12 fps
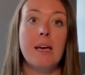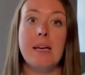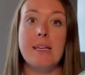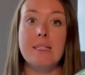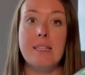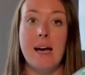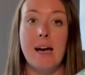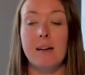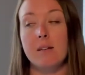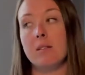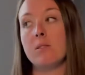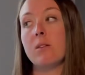is that,
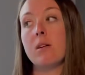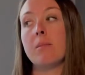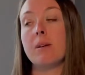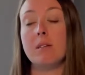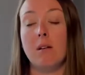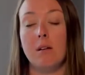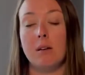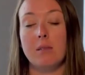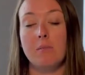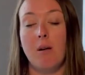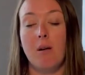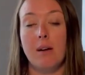I'm sorry, my dog is
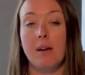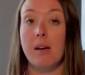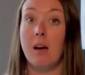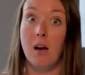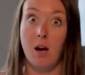pawing